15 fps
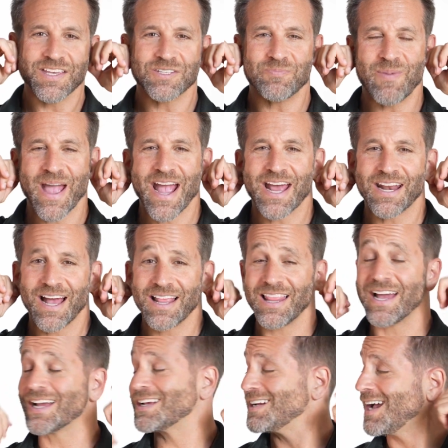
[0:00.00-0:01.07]
this band, I
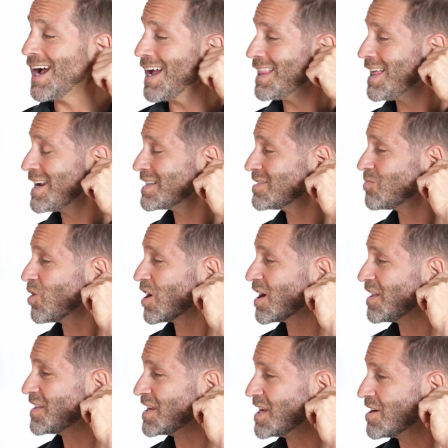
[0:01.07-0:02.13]
like to work
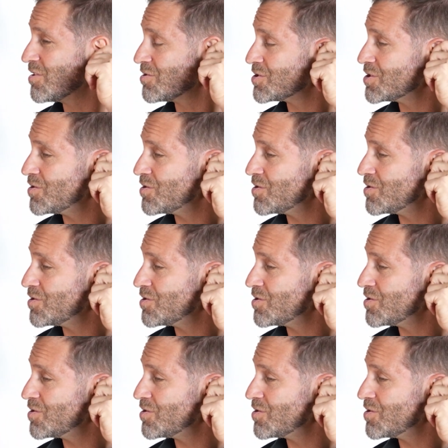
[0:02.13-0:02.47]
on the ears.